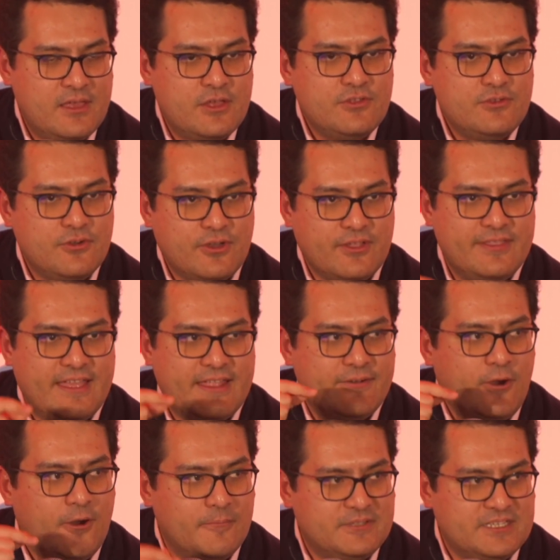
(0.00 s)
you can then
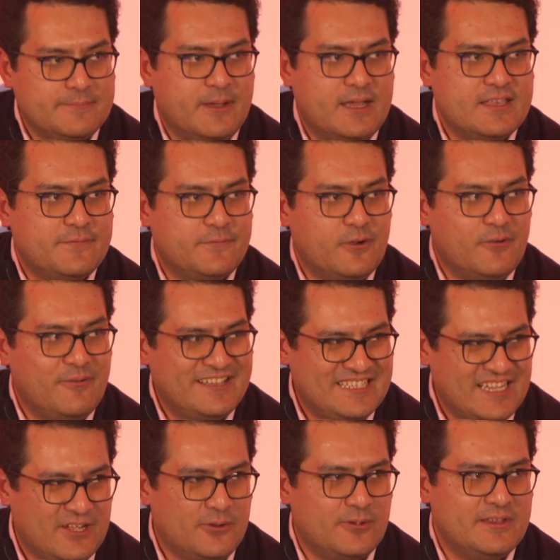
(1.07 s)
optimize for a
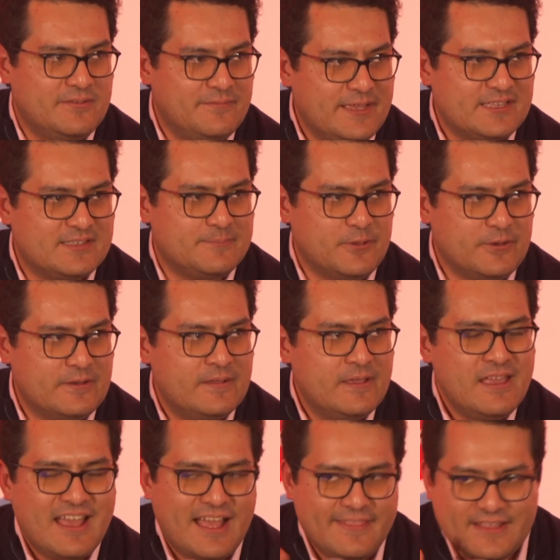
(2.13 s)
return on investment.
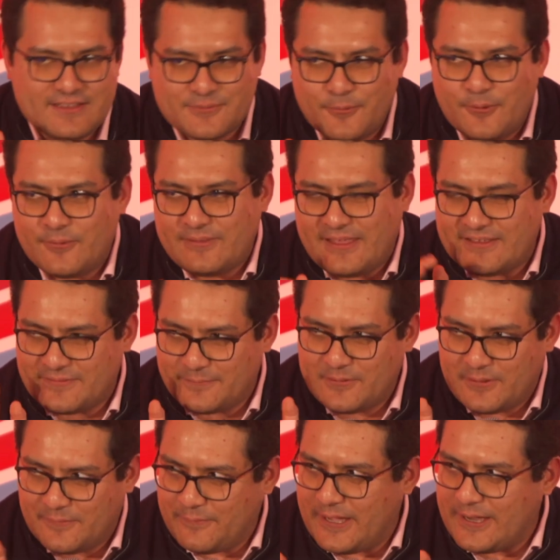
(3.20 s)
And that's
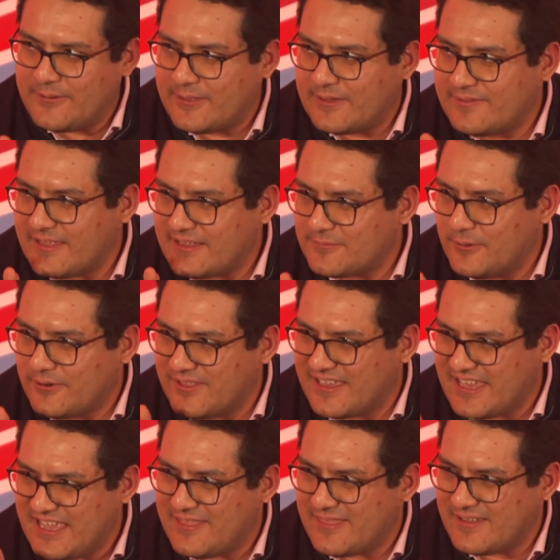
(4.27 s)
the final thing, is that's one of the
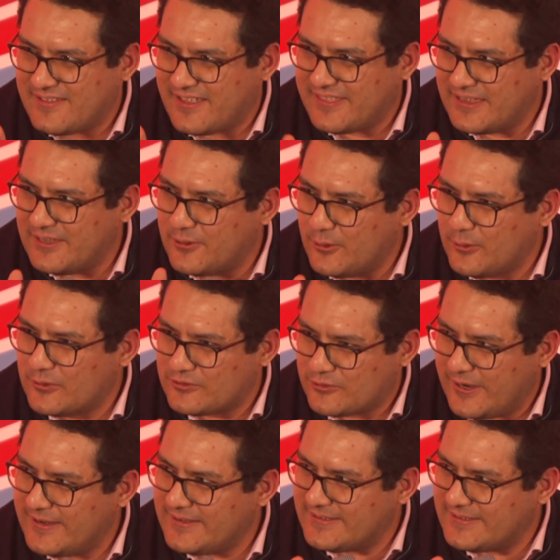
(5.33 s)
key things I think Google's trying